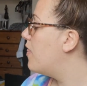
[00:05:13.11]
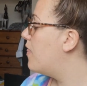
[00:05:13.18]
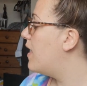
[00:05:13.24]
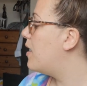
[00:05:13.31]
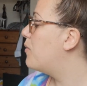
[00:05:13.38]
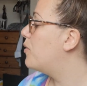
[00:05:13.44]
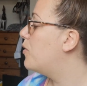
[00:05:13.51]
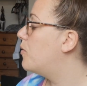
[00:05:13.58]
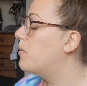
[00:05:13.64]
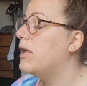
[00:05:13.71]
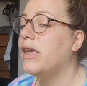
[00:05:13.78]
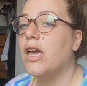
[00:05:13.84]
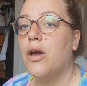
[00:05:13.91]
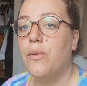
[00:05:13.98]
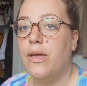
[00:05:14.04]
That will normally
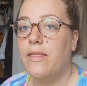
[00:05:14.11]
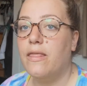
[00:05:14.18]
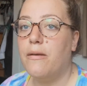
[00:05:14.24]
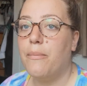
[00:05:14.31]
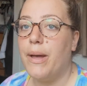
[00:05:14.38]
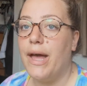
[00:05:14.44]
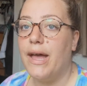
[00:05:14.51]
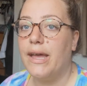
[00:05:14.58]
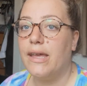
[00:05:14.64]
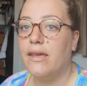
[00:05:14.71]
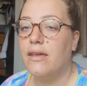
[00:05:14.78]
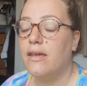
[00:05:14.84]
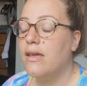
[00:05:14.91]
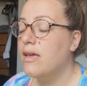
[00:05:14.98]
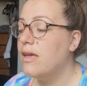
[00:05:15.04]
go in the bag.
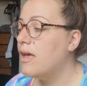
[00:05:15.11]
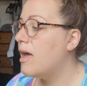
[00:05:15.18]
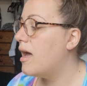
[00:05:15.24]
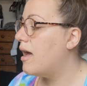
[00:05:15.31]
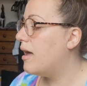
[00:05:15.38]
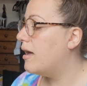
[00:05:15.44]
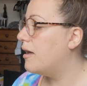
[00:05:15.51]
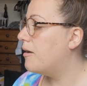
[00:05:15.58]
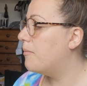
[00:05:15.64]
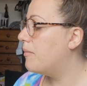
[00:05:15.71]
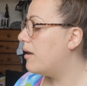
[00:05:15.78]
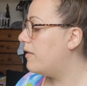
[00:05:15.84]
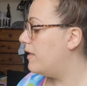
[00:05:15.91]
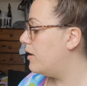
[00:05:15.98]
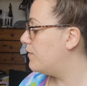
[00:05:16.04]
And
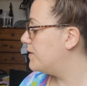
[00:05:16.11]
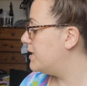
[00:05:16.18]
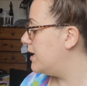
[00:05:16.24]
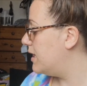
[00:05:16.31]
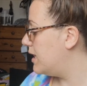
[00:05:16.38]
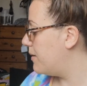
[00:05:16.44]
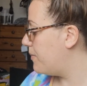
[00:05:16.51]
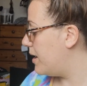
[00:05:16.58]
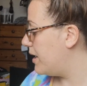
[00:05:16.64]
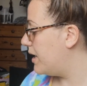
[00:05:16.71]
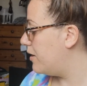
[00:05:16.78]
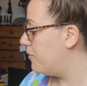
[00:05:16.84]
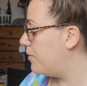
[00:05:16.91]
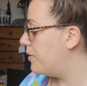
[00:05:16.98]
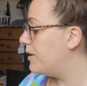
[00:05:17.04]
then obviously in that bag
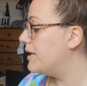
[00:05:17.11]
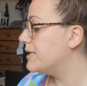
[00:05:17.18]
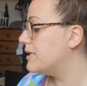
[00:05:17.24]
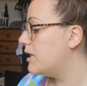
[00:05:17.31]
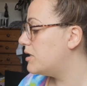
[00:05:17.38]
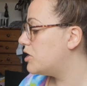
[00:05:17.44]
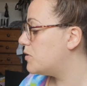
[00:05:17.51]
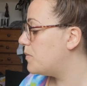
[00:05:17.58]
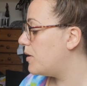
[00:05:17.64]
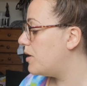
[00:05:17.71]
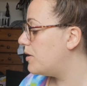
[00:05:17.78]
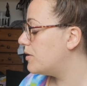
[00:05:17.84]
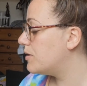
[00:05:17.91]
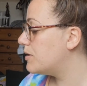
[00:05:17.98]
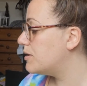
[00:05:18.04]
he'll put his lunchbox.